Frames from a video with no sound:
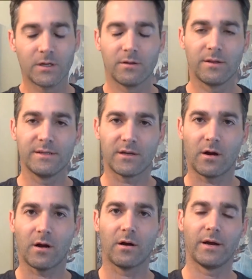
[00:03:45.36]
These
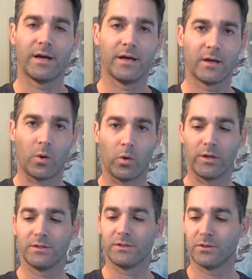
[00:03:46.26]
are,
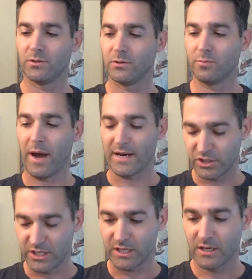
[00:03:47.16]
according to
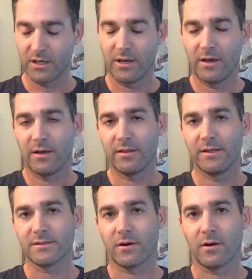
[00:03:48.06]
Pad-a-Cheek,
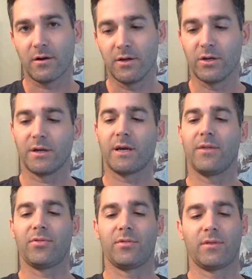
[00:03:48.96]
these are, you can
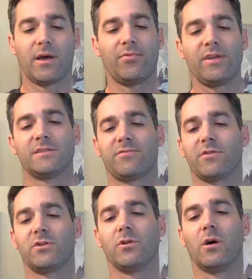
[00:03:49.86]
cut these if they're
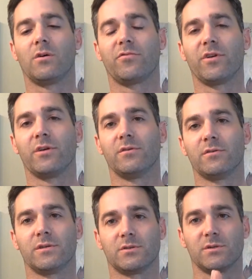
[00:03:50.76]
too long for you,
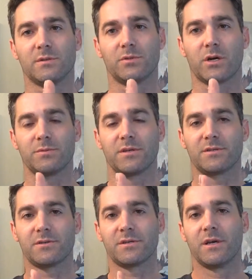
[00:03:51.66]
just with some sharp
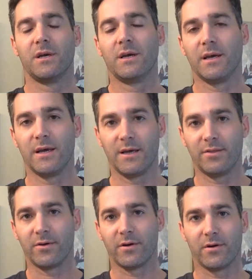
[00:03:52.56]
scissors. And
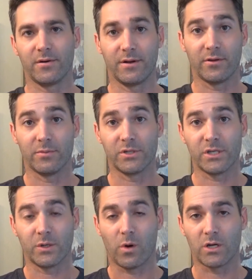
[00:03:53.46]
they're either
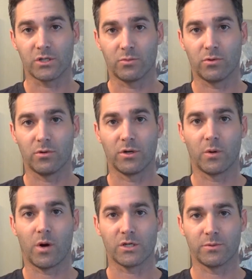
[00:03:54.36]
machine washable, you can
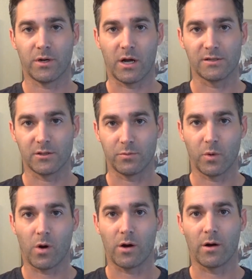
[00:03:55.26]
wash them in hot soapy
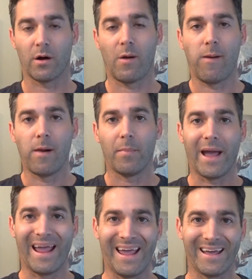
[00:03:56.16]
water by
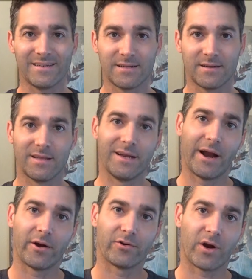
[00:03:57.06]
hand, and then
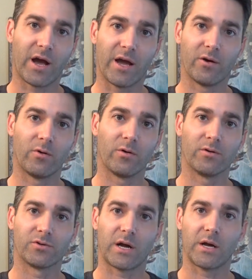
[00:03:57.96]
air dry or
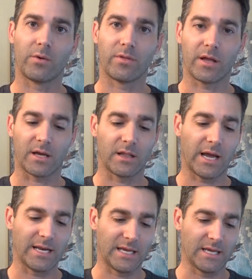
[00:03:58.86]
dry with like a
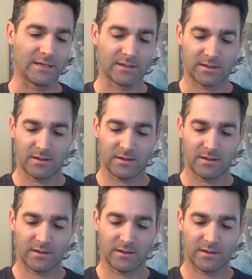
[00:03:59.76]
light heat.